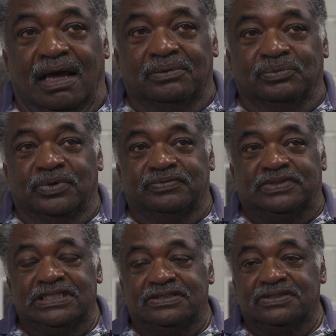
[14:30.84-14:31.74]
With
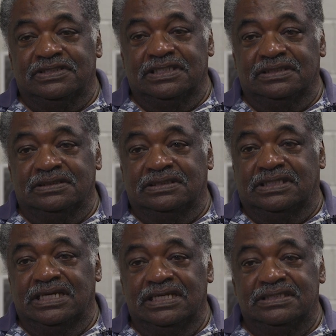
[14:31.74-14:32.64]
teachers and
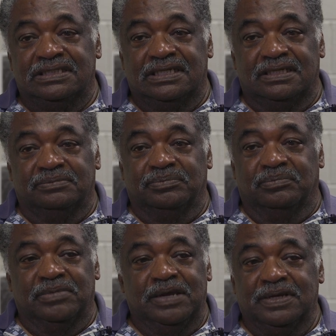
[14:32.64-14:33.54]
kids,
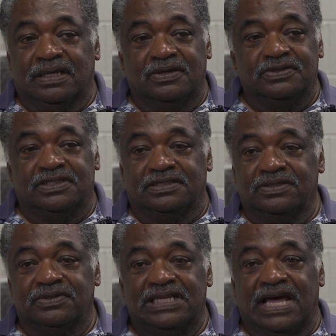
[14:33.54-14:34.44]
maybe close to
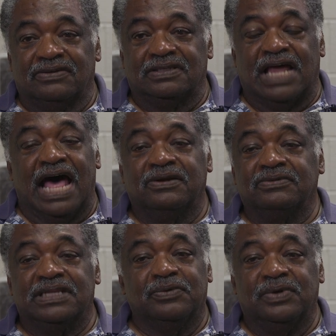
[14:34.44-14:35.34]
2,000. I don't
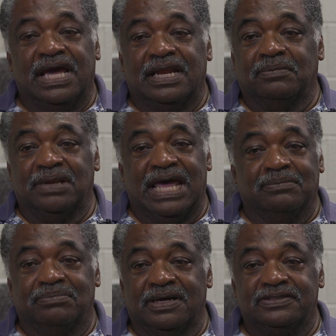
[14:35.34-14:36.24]
think we had a
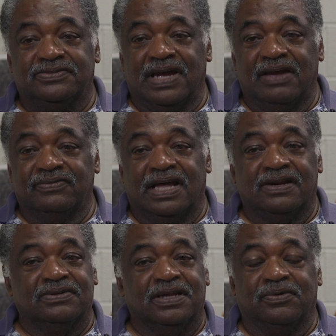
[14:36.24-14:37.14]
black bus driver. I
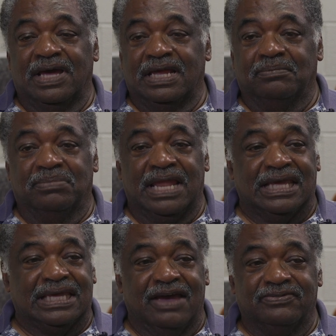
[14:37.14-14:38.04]
don't think we had a
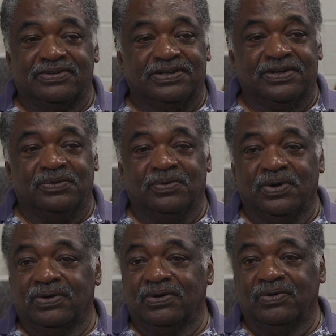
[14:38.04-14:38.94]
black cafeteria
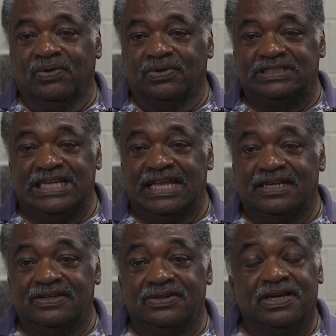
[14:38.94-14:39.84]
worker or
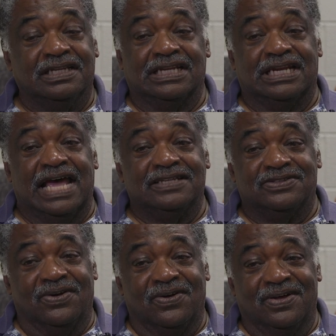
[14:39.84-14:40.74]
janitor that I
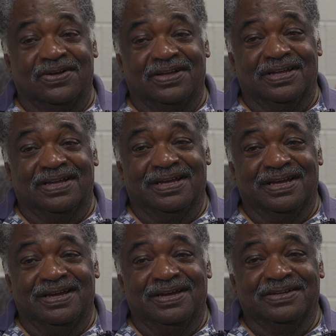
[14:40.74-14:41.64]
saw.
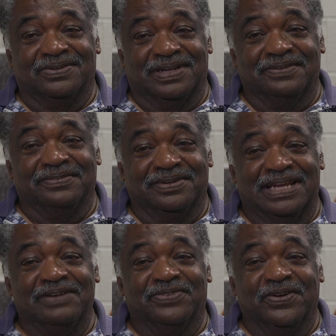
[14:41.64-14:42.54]
So that
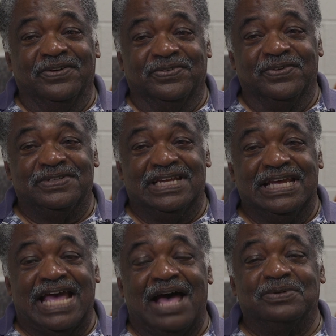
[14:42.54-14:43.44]
very first
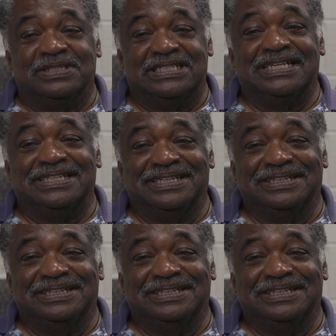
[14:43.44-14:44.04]
day, I was it.